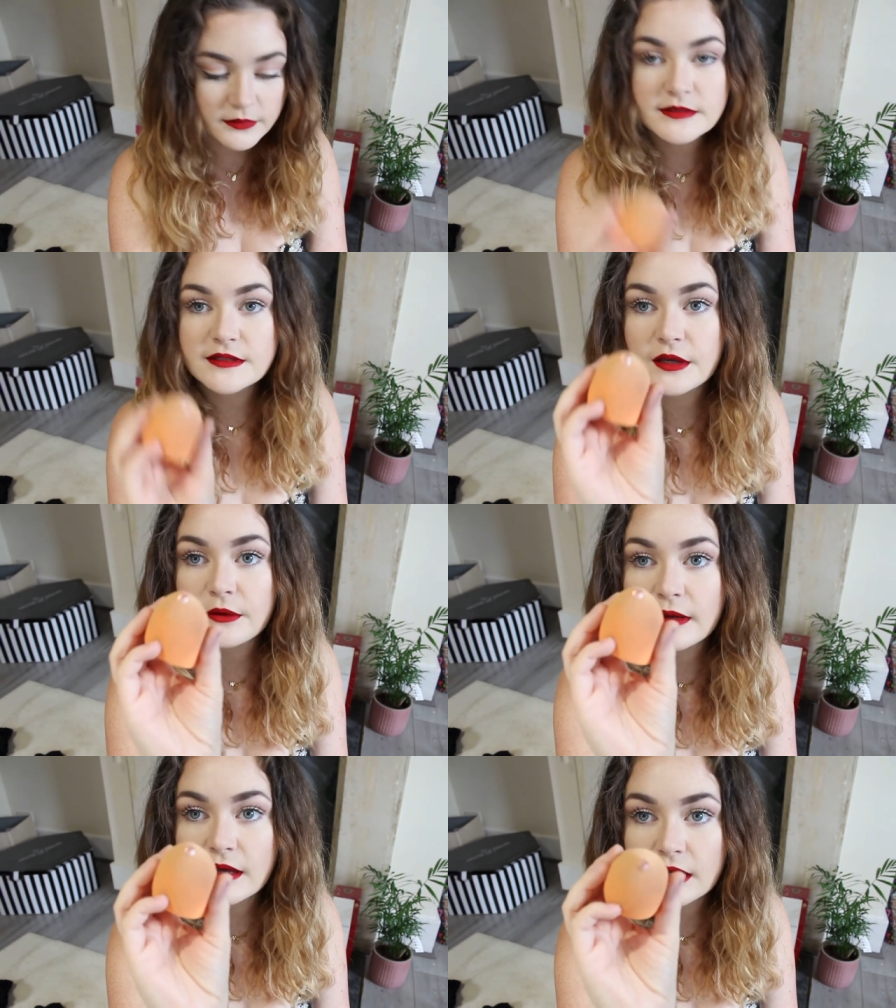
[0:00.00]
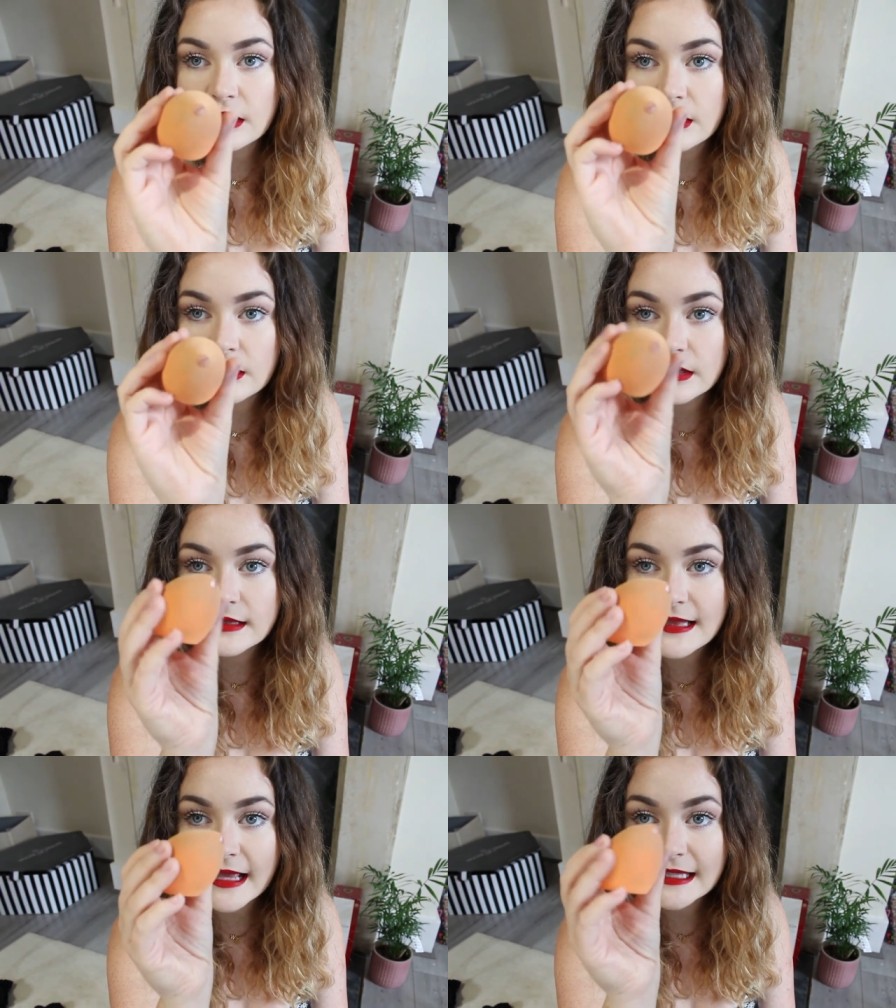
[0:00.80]
So it kind of
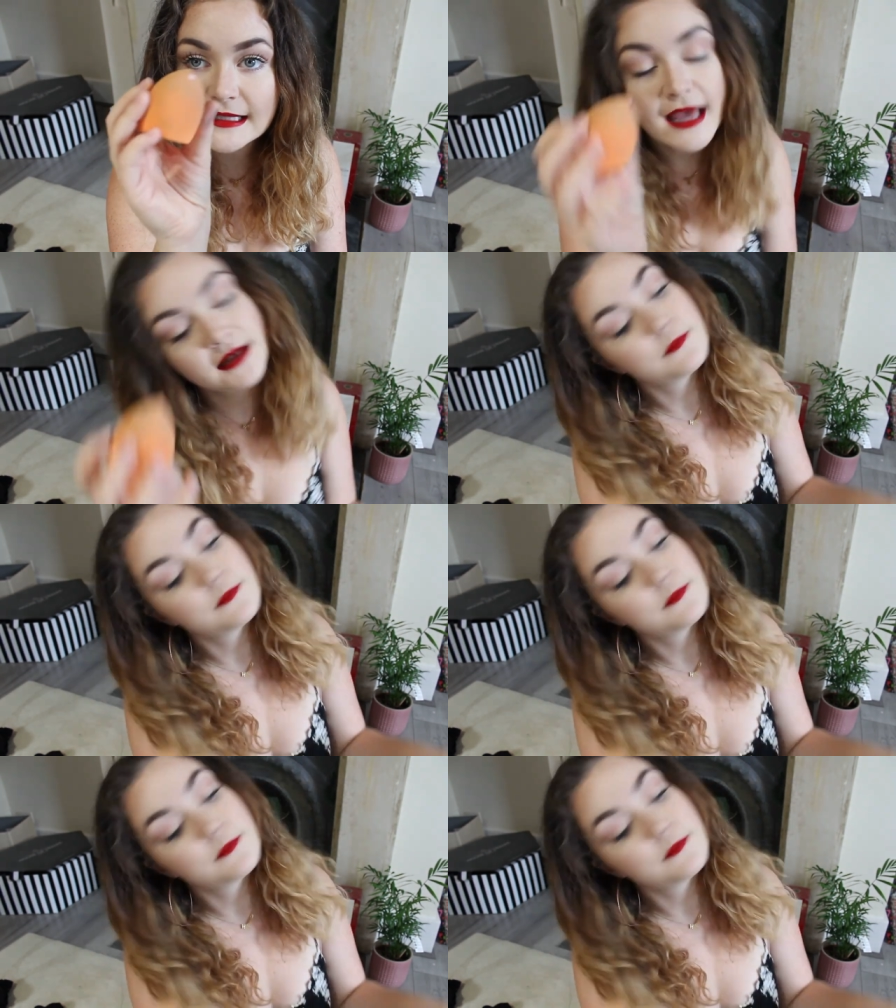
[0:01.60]
looks like that.